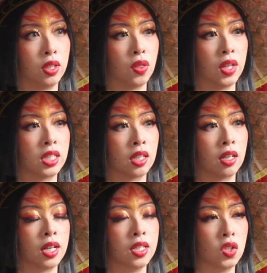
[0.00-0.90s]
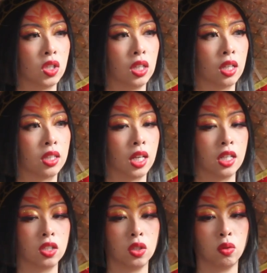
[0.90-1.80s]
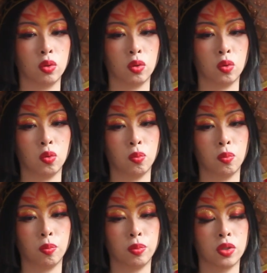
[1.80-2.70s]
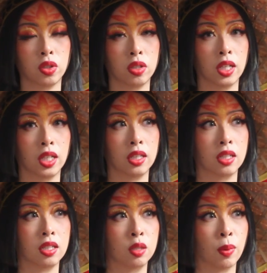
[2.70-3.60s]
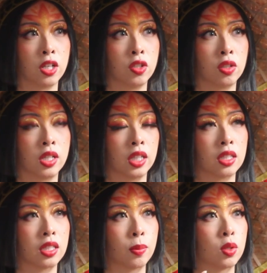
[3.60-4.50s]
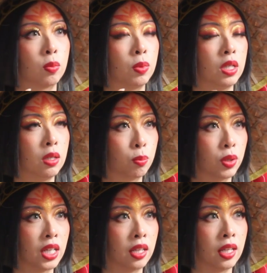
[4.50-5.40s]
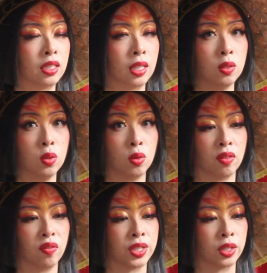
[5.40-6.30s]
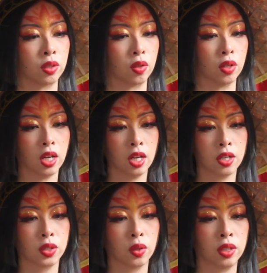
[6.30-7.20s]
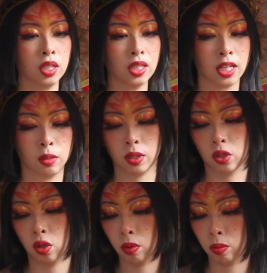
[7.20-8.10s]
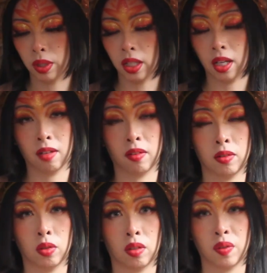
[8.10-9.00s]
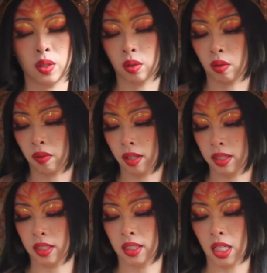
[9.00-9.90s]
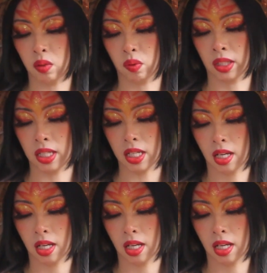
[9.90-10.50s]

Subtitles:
the things that are unseen, that takes you to inspires you to take the steps to be bringing things into the physical. So in this aspect, you're bringing it into the physical very successfully.